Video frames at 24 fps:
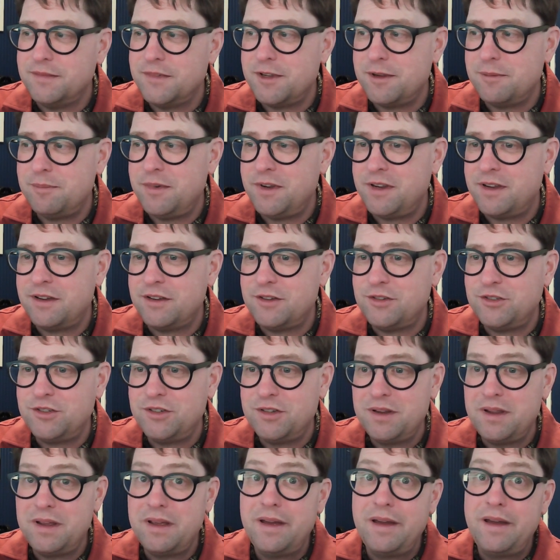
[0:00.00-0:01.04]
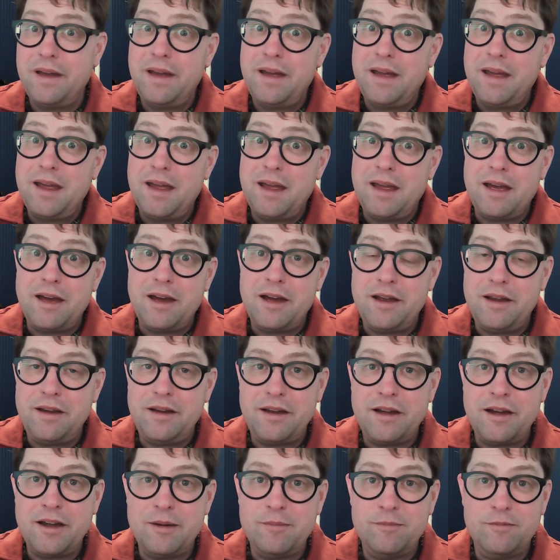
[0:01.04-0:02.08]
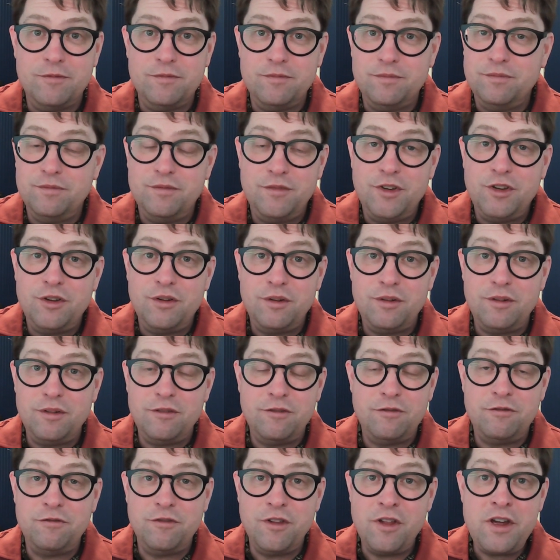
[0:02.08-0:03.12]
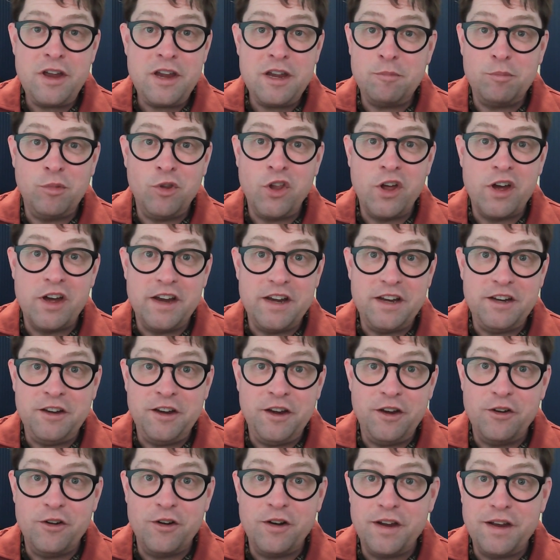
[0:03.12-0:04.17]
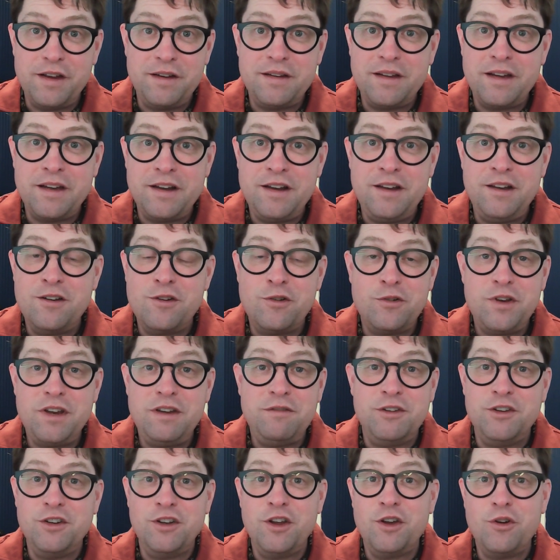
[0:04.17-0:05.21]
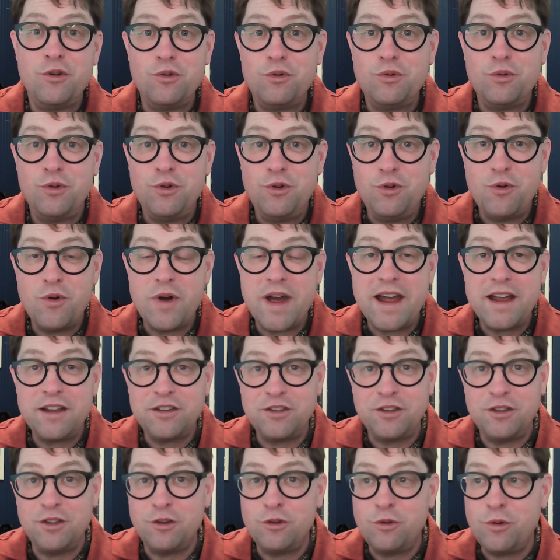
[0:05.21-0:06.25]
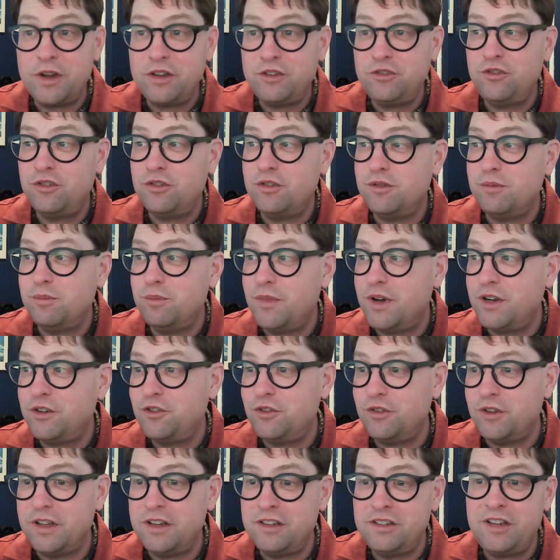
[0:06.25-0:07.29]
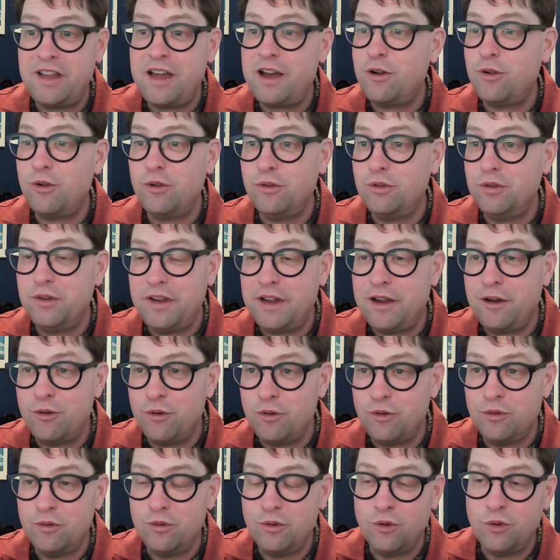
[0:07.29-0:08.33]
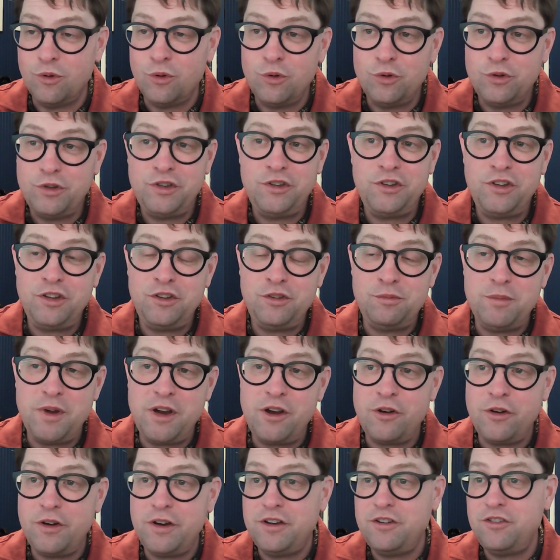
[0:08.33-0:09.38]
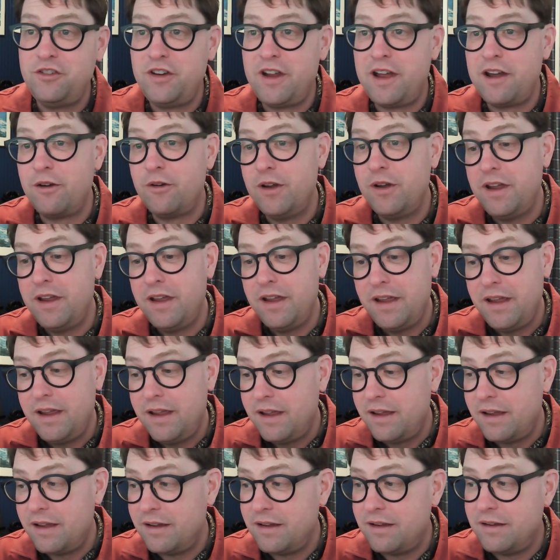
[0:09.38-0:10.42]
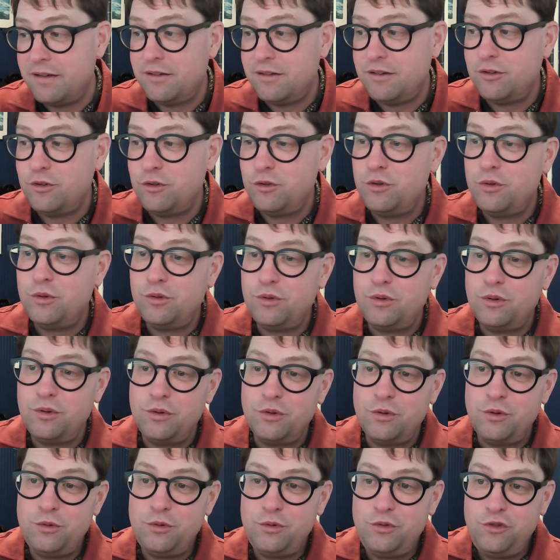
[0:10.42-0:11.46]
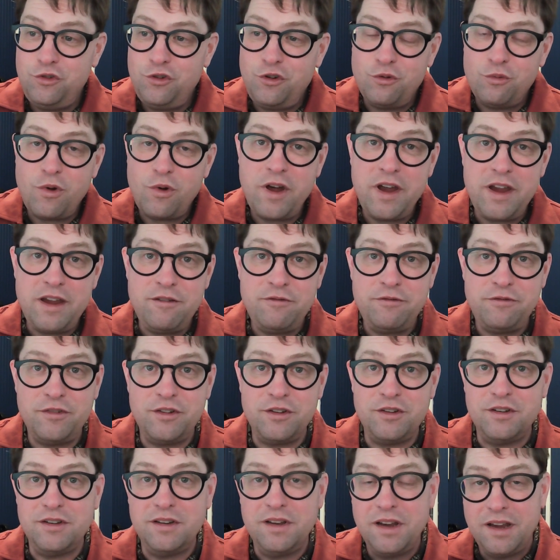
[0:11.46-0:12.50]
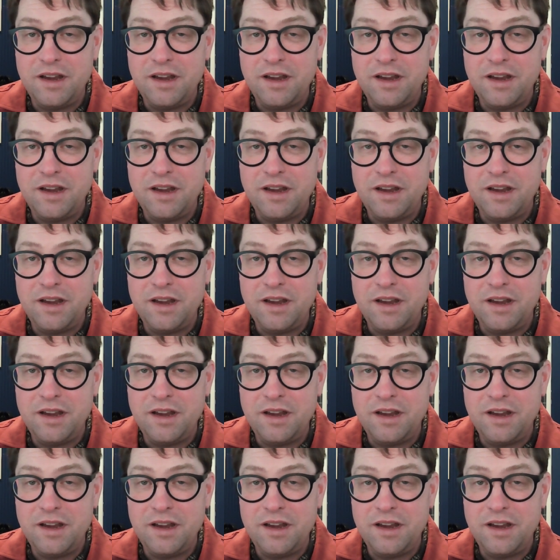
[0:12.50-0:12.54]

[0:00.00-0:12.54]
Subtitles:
because I'm flying blind here. I don't even know who asked the question, much less how old is this marriage? Who's your wife, and